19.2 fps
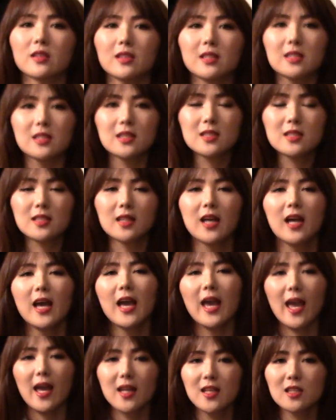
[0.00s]
It's just,
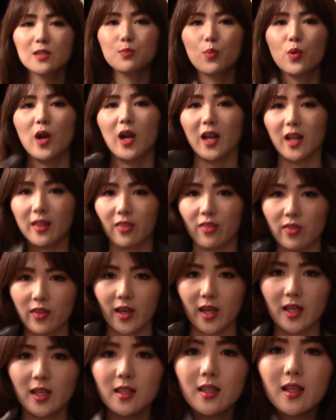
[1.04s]
and it's pretty
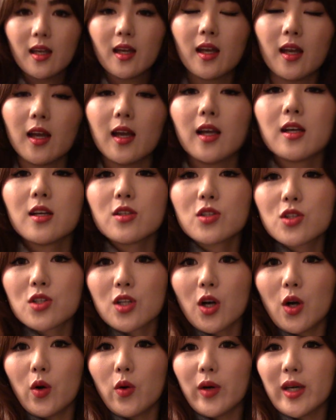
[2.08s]
thin,
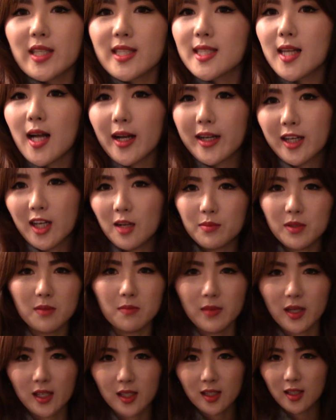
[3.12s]
so it's not gonna be
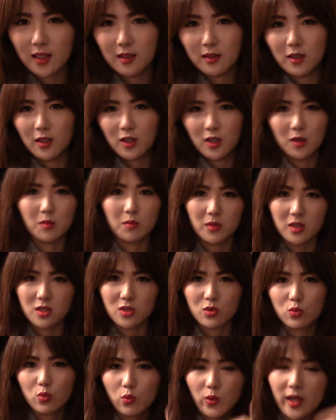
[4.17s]
making, you know, me
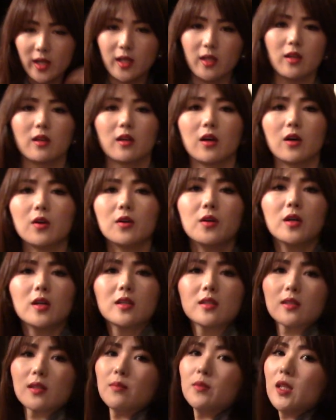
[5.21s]
sweaty, you know,
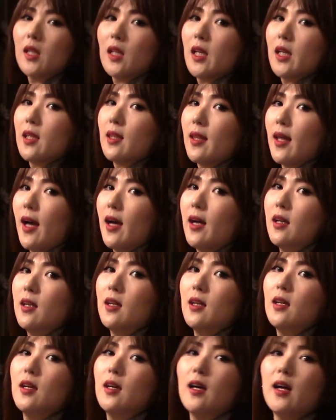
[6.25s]
something like that.
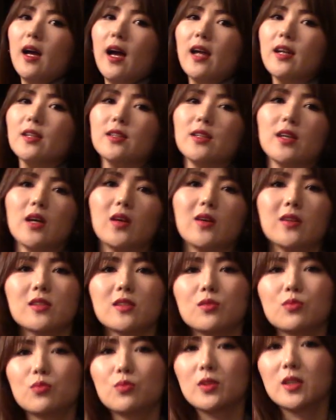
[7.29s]
I don't know,
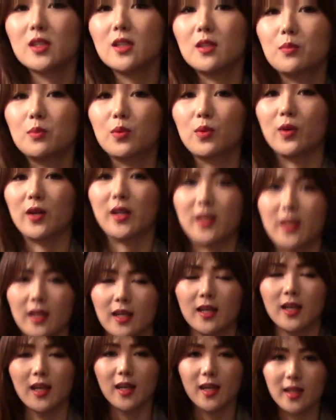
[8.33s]
it's really pretty.
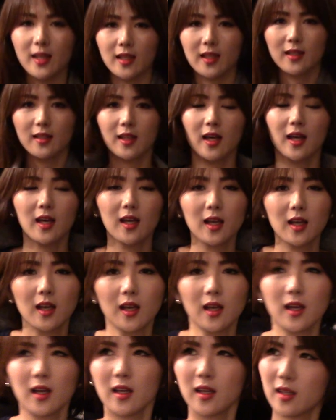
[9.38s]
And
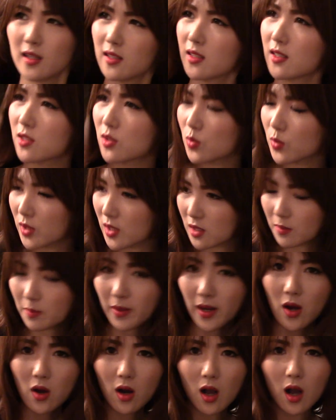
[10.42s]
this was
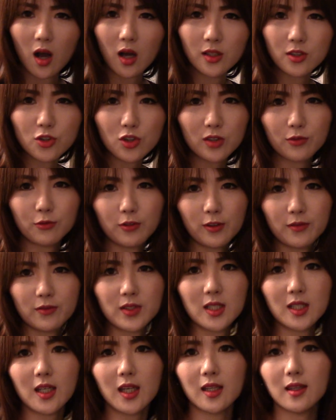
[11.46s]
about
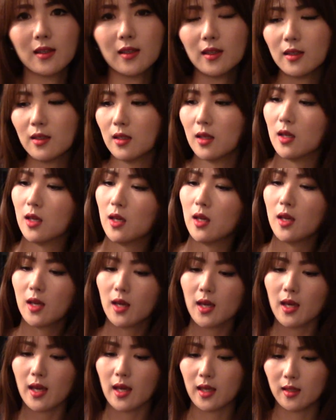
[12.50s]
$150, I think,
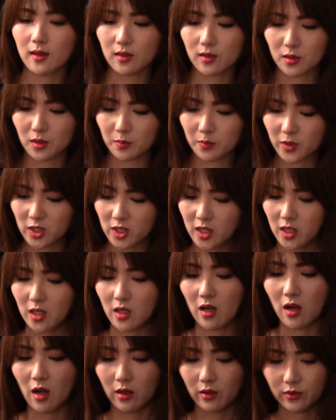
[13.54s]
and
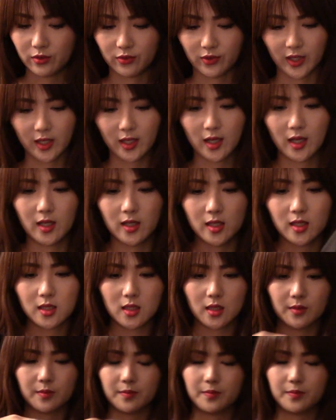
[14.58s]
30% off I got it.